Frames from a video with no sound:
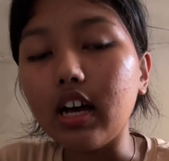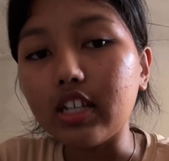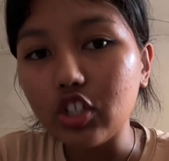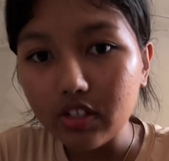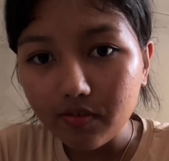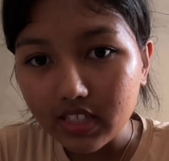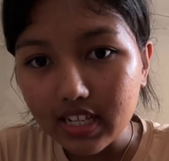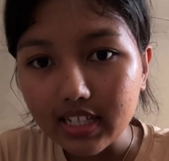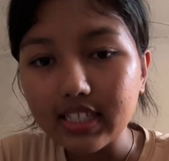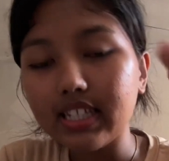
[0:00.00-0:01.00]
chief
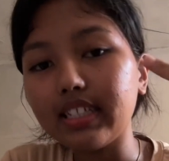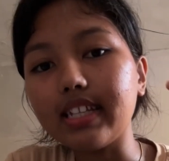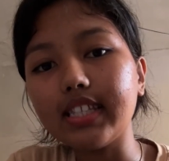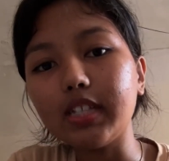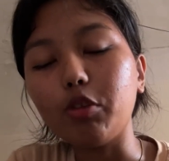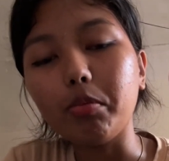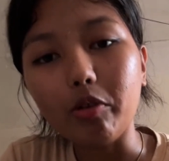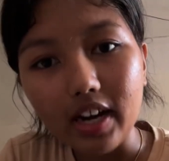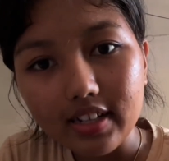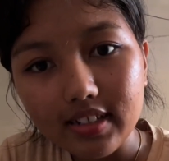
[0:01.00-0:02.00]
cells, it can stimulate
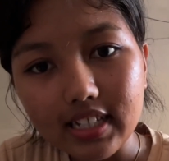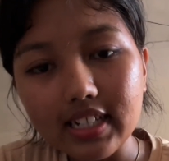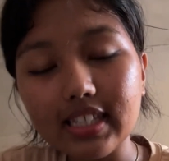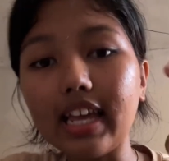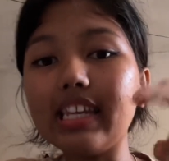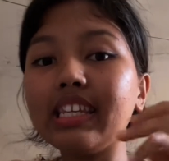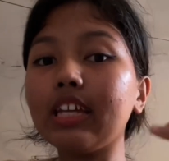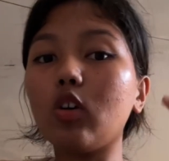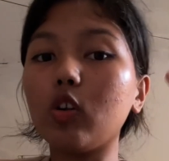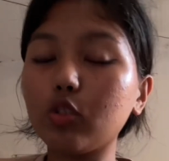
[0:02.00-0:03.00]
parietal cells, and it
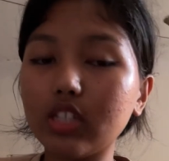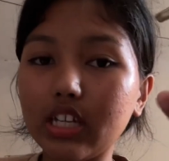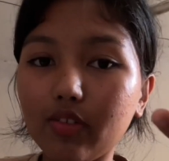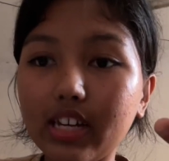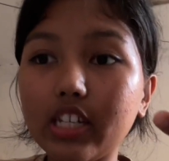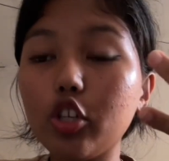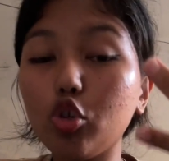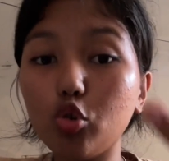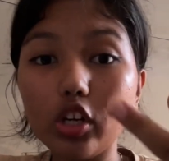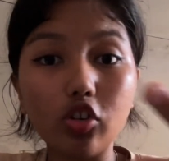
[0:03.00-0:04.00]
can also secrete
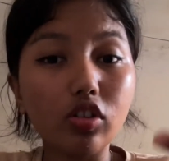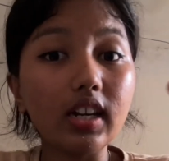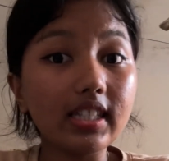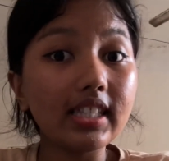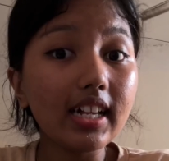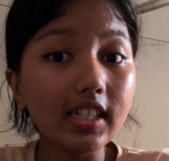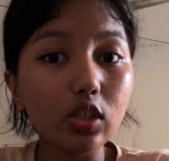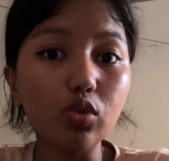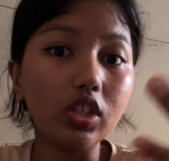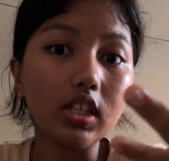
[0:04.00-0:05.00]
neuroendocrine
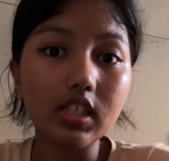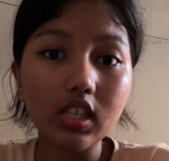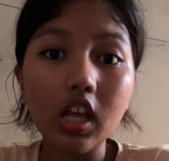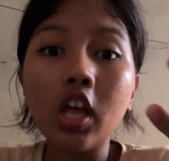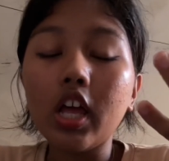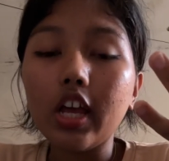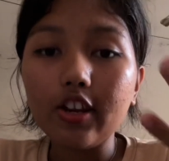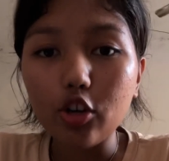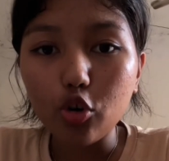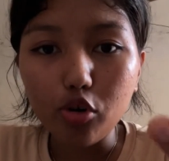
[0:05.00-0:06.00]
cells, which is
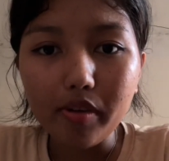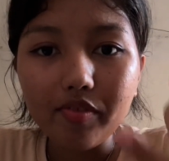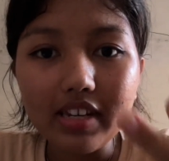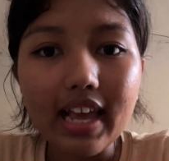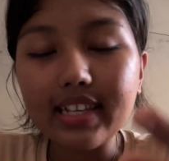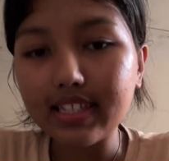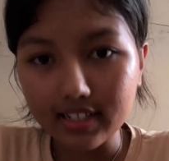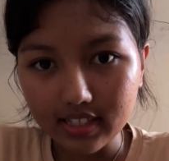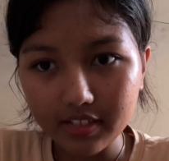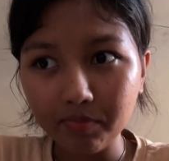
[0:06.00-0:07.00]
enterochromaffin-like
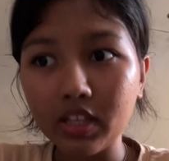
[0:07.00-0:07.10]
cells.